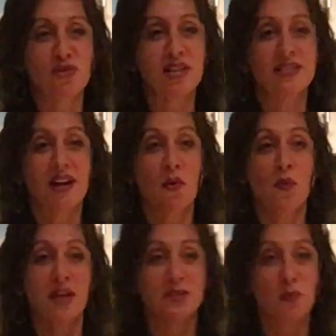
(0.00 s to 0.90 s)
dressing
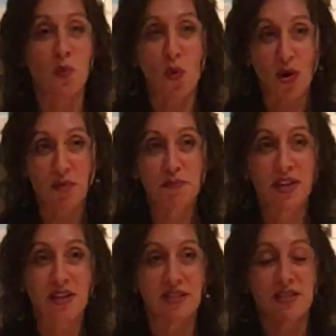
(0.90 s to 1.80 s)
on when it's warm
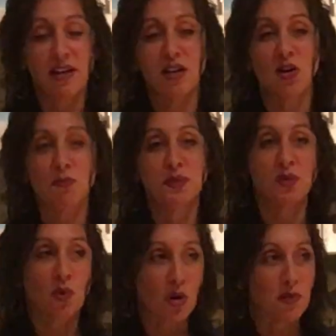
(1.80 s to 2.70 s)
because it's going to
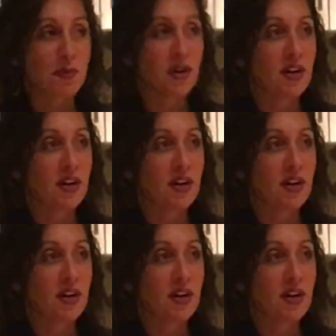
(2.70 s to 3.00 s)
absorb